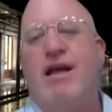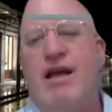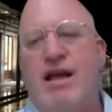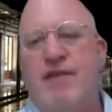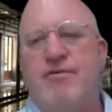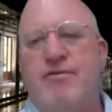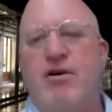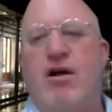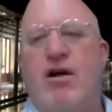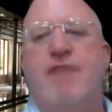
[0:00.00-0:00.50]

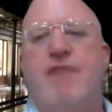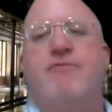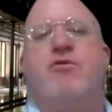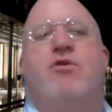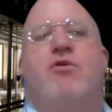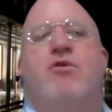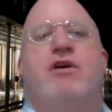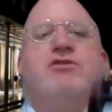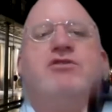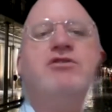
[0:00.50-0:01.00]
if y'all have
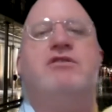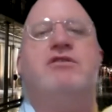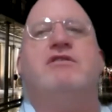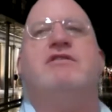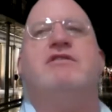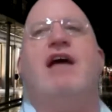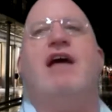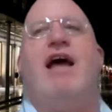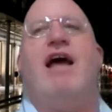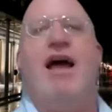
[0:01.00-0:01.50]

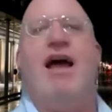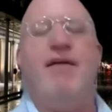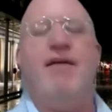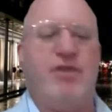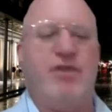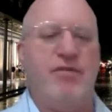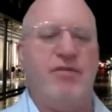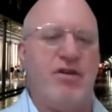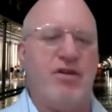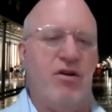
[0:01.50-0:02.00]
questions
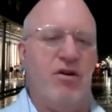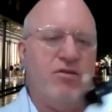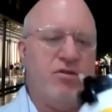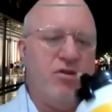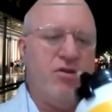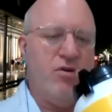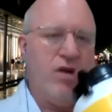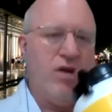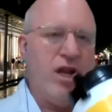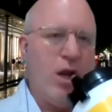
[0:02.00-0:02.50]
after you've gone
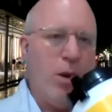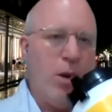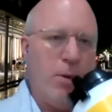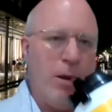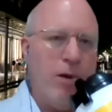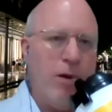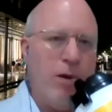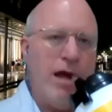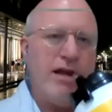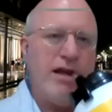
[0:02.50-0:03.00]
through it,
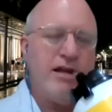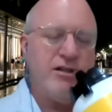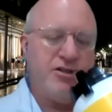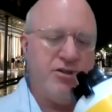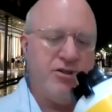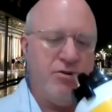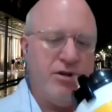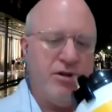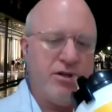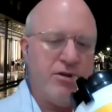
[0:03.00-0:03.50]
oh, I can
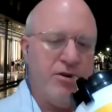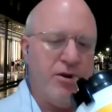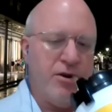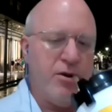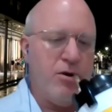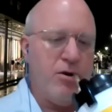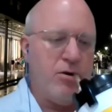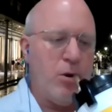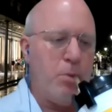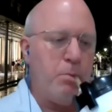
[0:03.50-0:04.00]
show it to you.
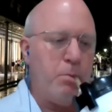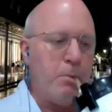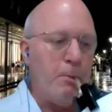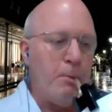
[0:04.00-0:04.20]
Hold on.